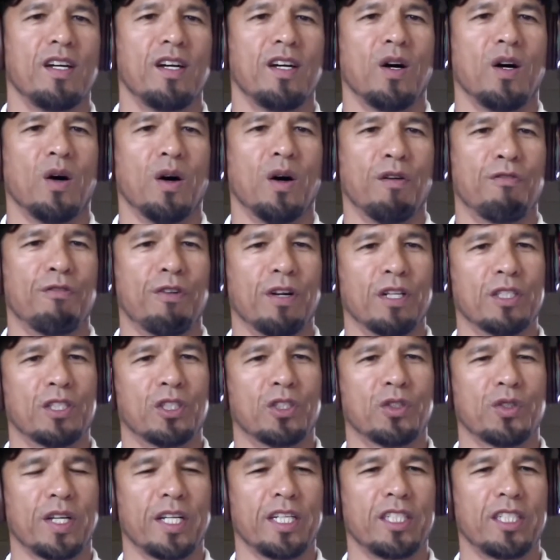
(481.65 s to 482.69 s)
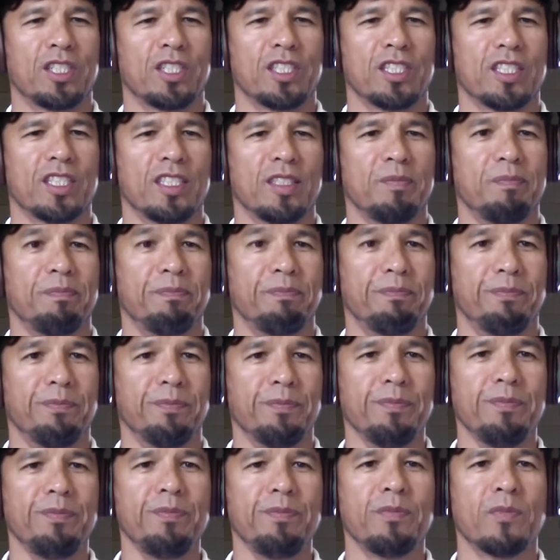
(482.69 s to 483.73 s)
or frustration
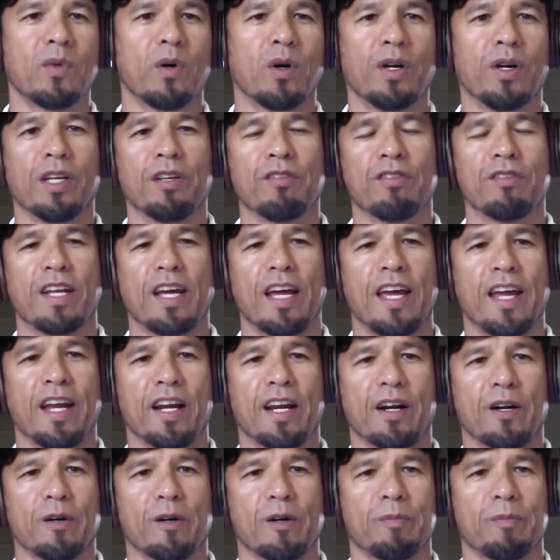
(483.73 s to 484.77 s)
or even anger.